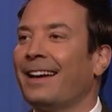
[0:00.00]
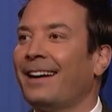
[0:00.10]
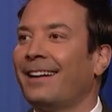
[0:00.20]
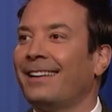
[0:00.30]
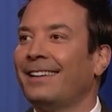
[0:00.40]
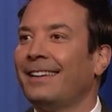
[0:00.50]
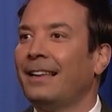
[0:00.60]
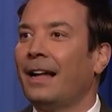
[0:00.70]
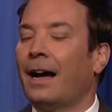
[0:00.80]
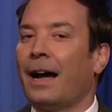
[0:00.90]
Uh,
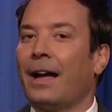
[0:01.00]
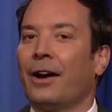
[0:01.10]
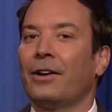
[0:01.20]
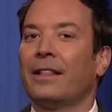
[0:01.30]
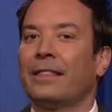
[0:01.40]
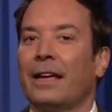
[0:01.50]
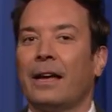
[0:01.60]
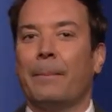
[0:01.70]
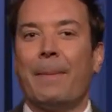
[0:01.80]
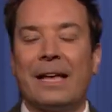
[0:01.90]
I heard that
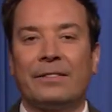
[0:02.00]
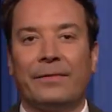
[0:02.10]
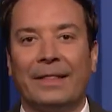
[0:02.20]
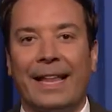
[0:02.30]
a massive